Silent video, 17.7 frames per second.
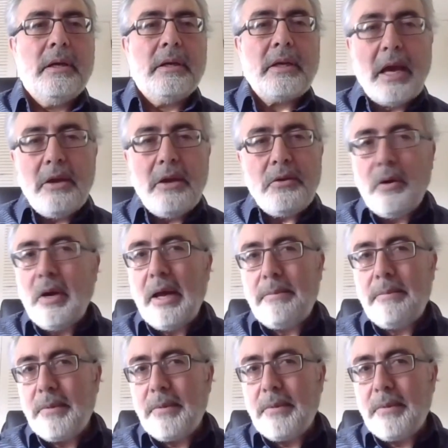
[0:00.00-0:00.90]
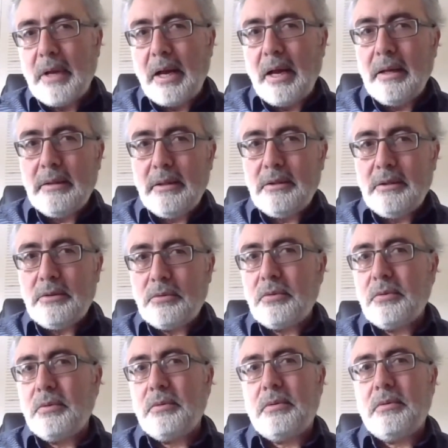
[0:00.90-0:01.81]
Can you apply this
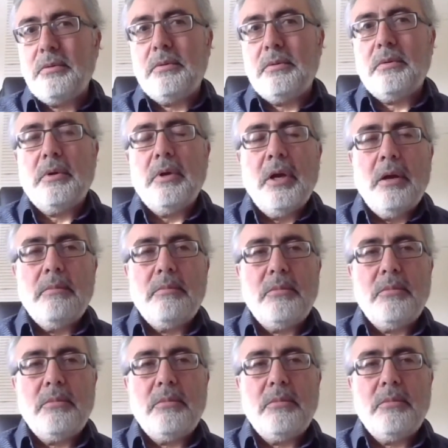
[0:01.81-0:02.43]
to the